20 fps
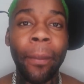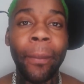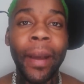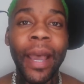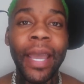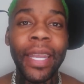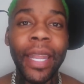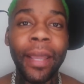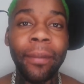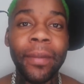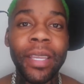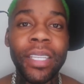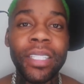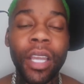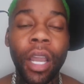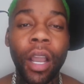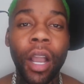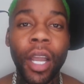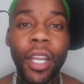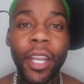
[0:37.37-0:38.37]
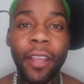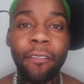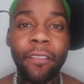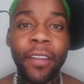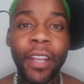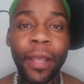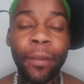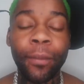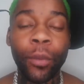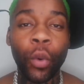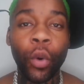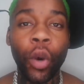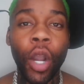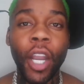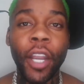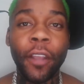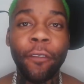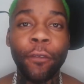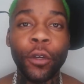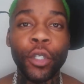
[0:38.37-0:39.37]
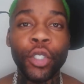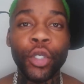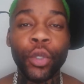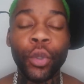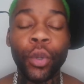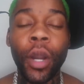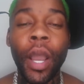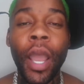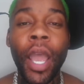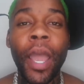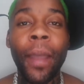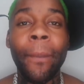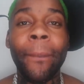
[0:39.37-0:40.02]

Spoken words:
my name is Jayde Phillip, or Jayde for short.